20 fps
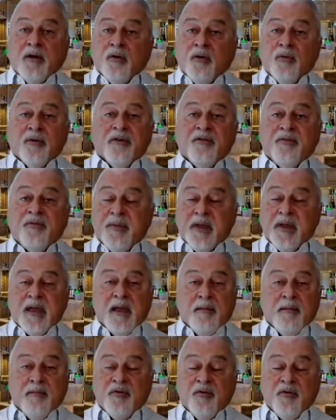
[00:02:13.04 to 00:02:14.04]
lawyers
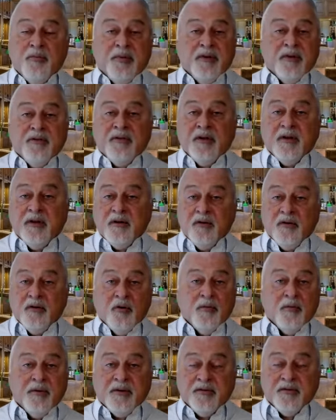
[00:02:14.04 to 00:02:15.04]
became too busy.
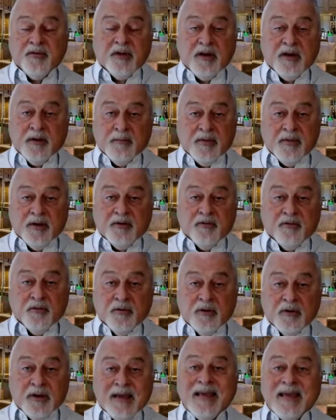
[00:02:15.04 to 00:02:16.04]
Nobody's getting
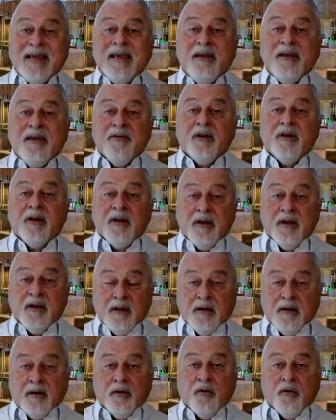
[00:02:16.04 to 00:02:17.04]
mentored, even
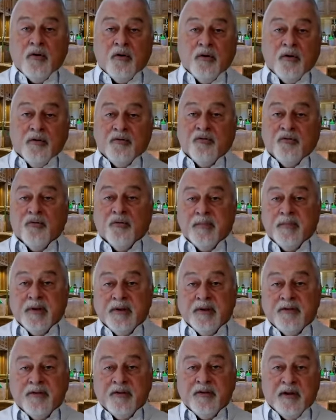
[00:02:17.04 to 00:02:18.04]
in large or
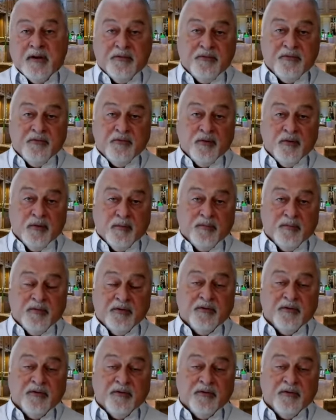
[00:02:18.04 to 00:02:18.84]
mid-sized firms.